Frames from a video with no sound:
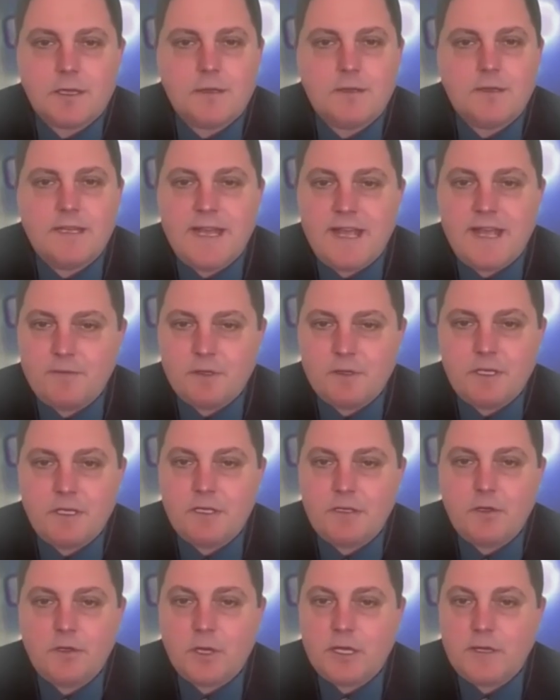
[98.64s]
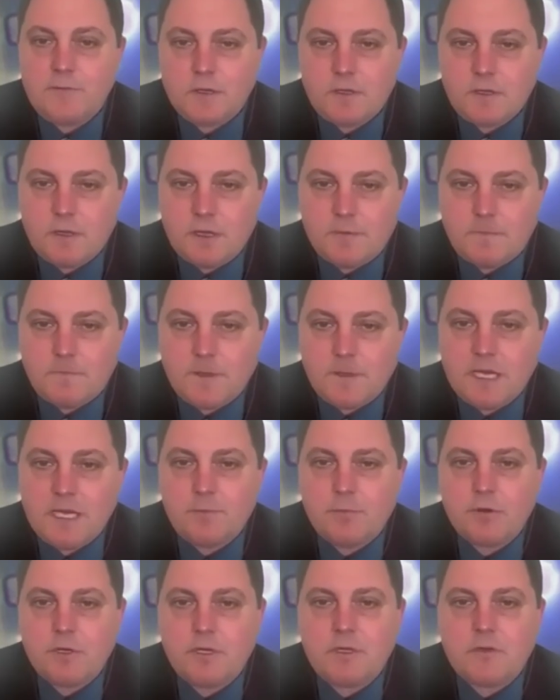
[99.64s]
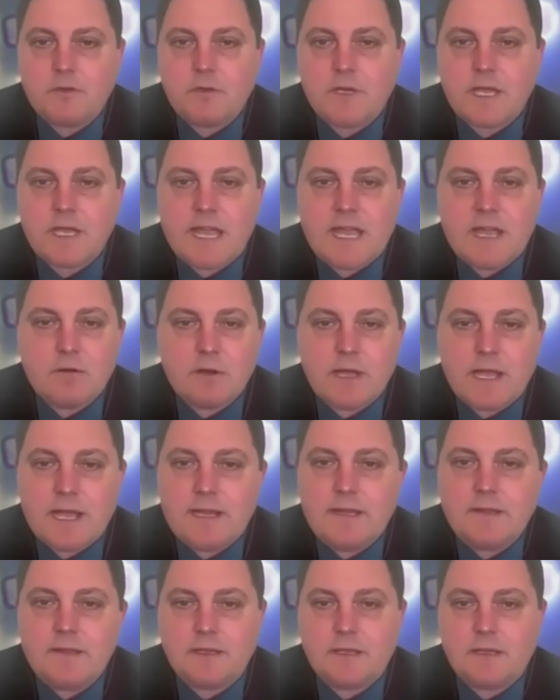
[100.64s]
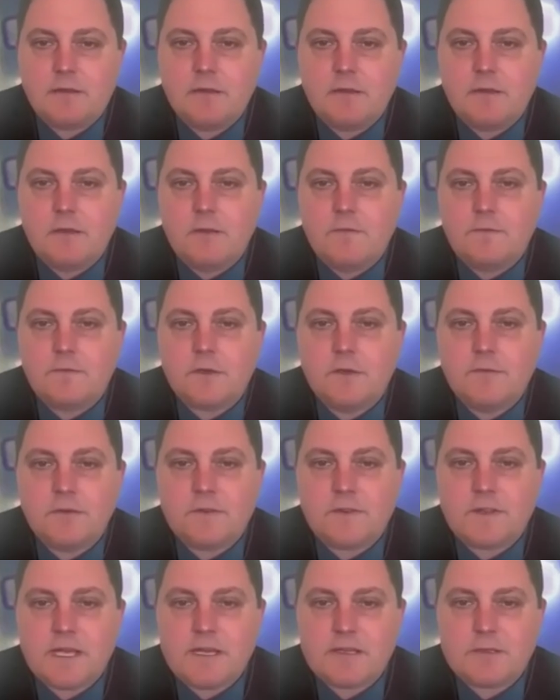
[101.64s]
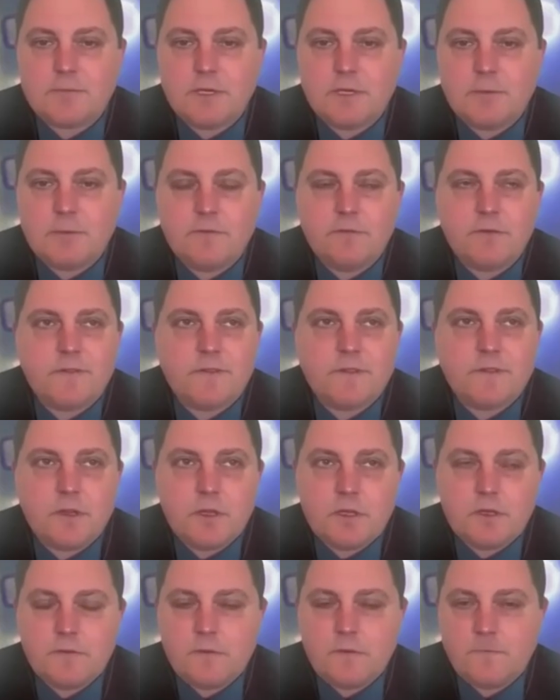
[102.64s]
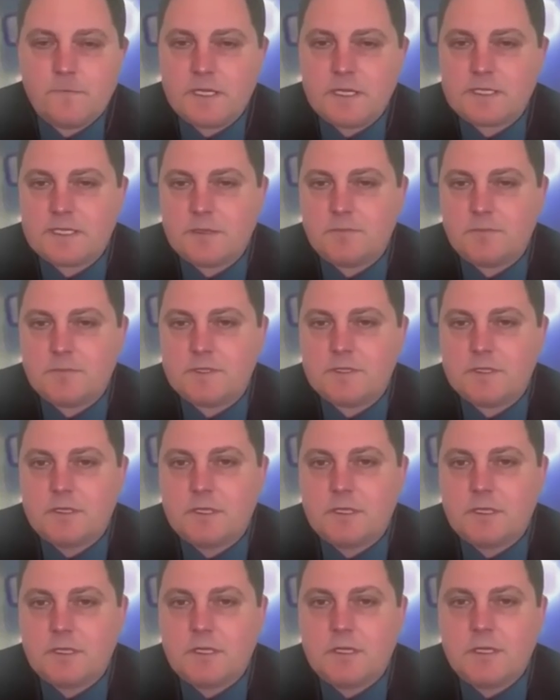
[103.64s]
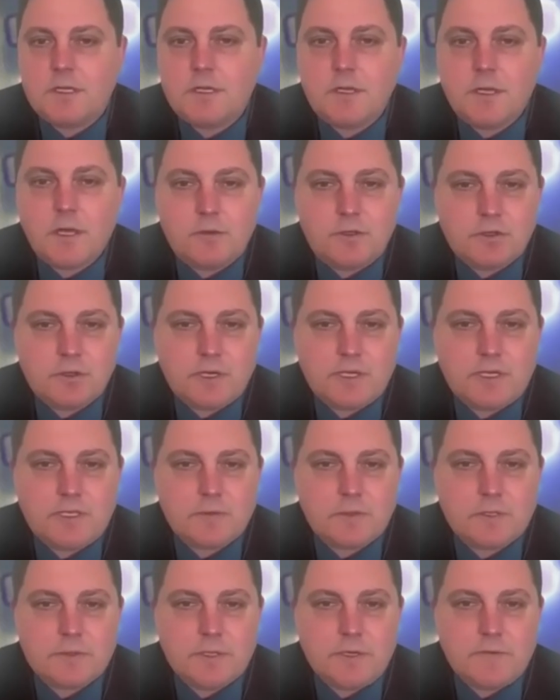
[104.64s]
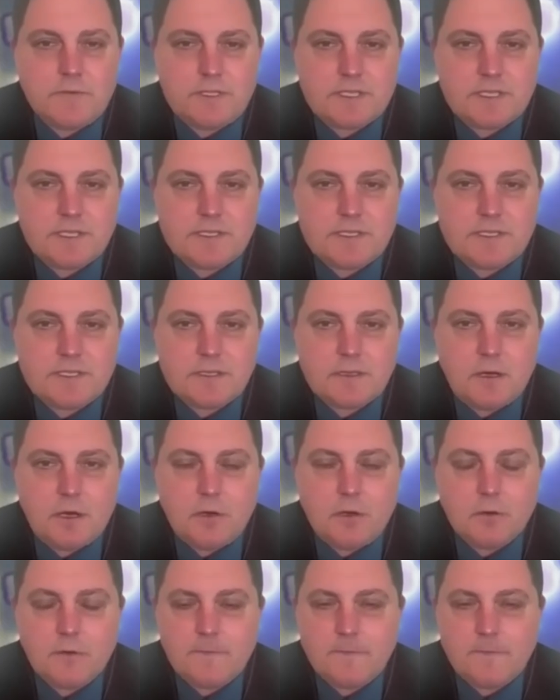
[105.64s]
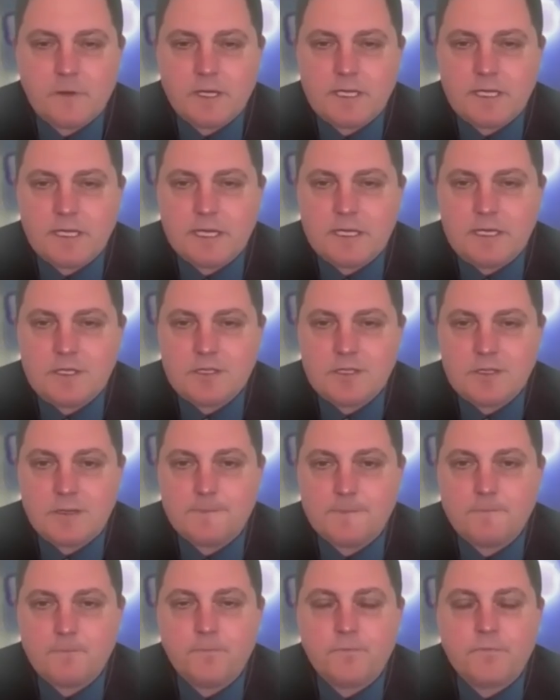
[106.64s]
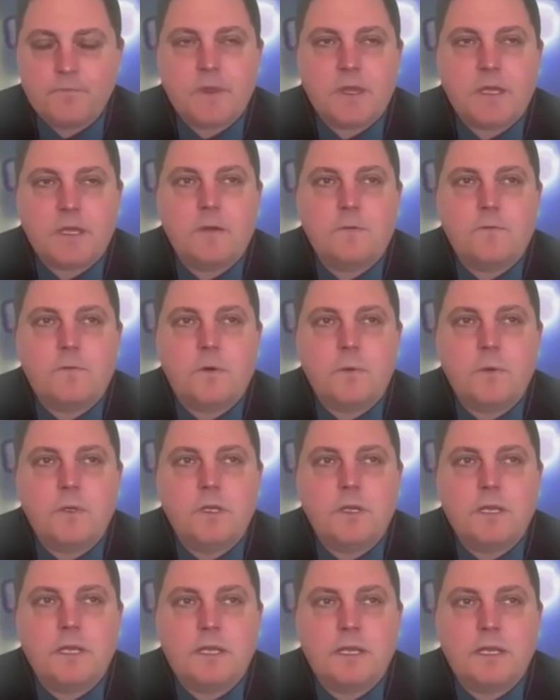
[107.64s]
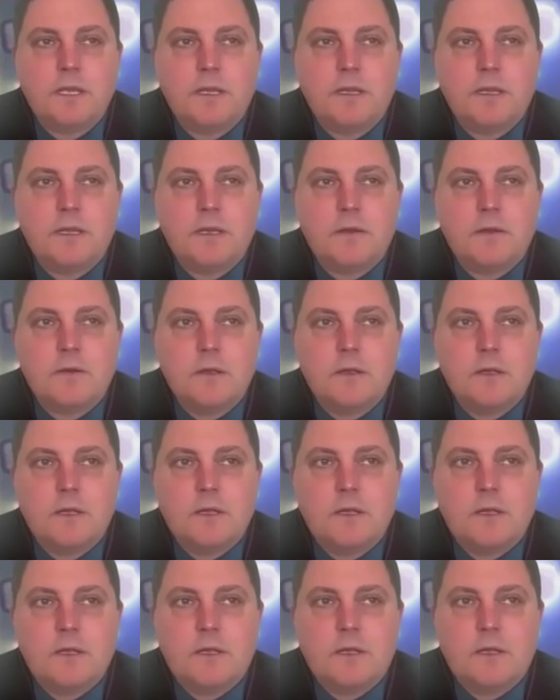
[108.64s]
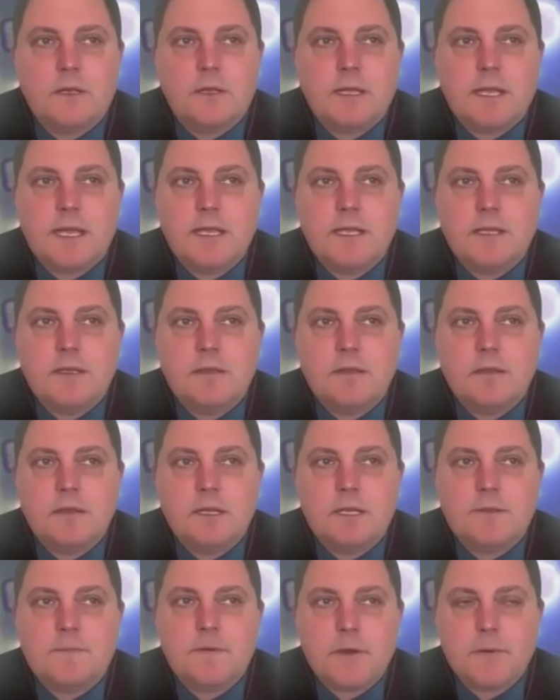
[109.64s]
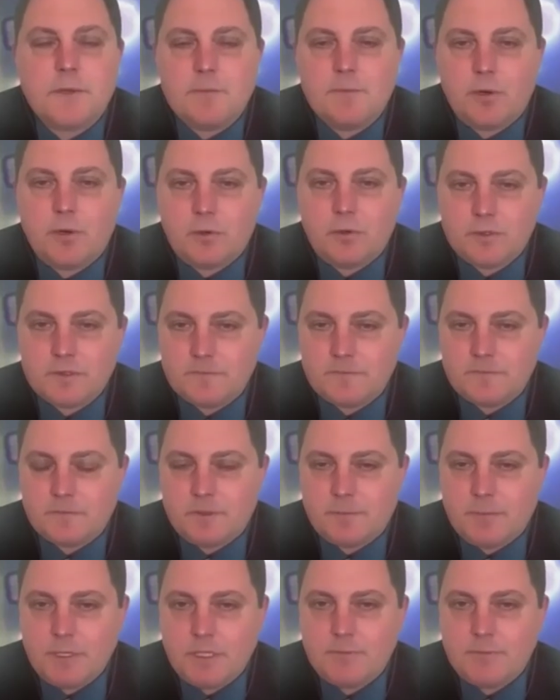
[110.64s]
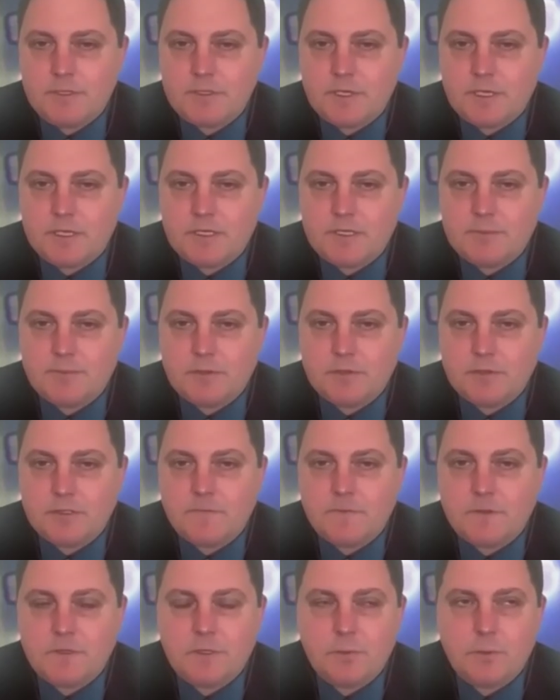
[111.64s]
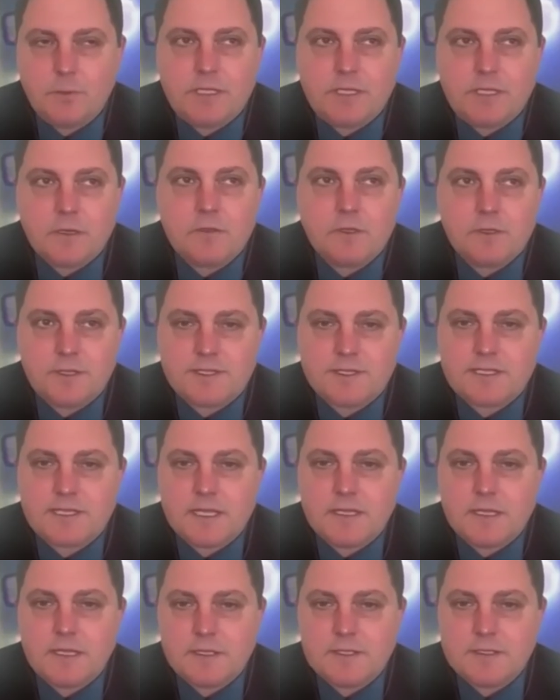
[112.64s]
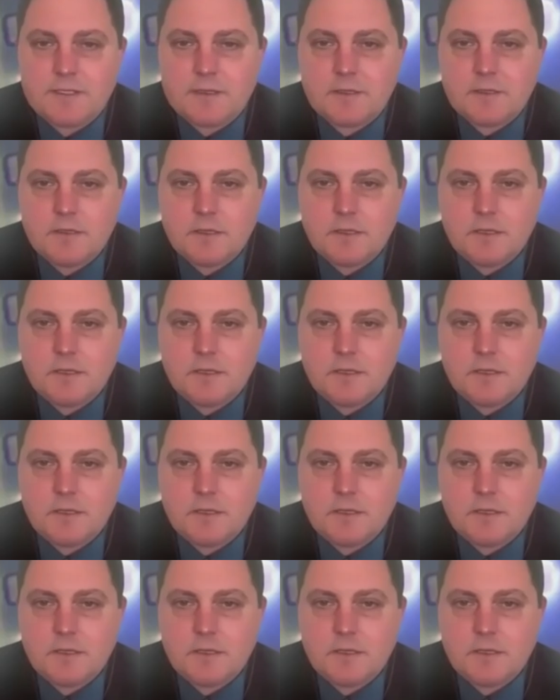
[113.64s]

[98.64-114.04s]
Not even a fingerprint or a hair or anything for over 1,000 people, over a third of the victims. No trace whatsoever. So this is the horrifying nature of what we're looking at. Now, again, it's very important from the perpetrator's point of view that we don't understand this,